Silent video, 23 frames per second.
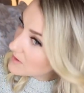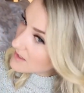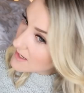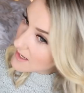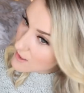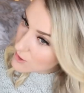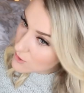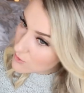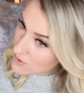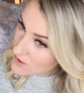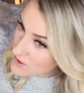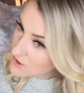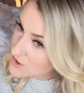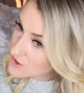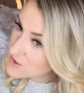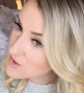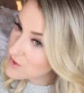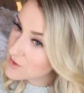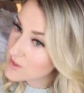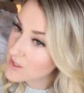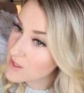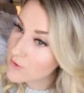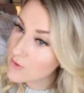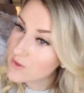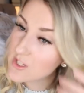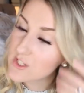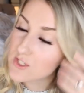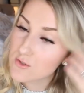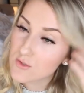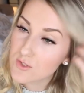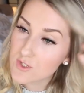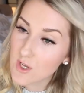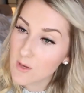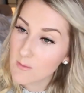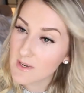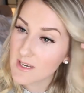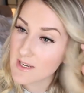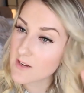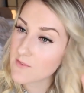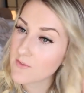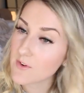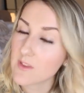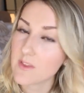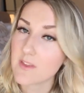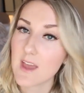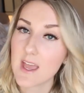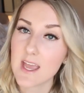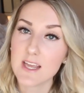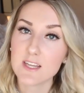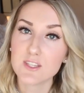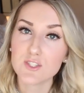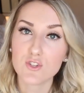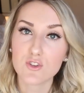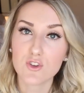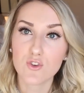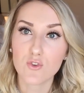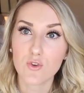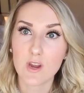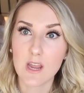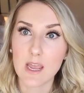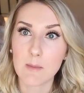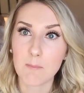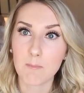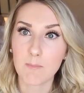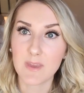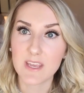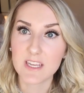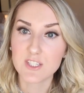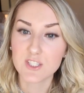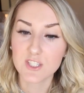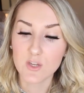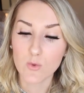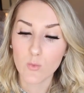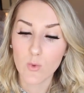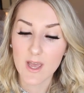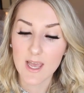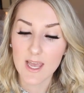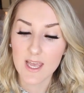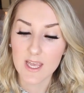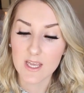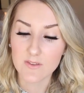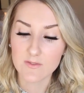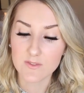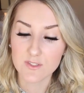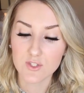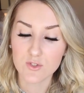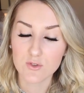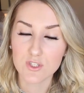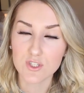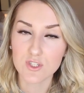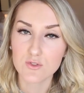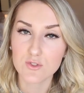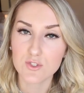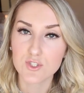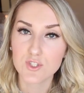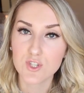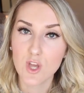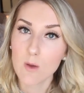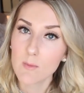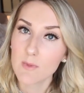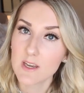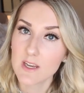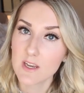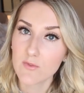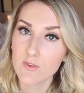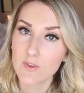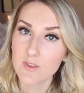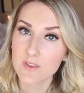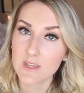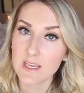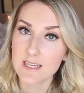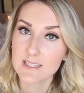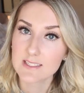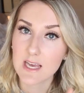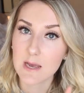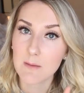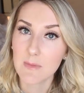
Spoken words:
yeah, you can just literally do so many different things. You can create beachy waves. You could do so many different things.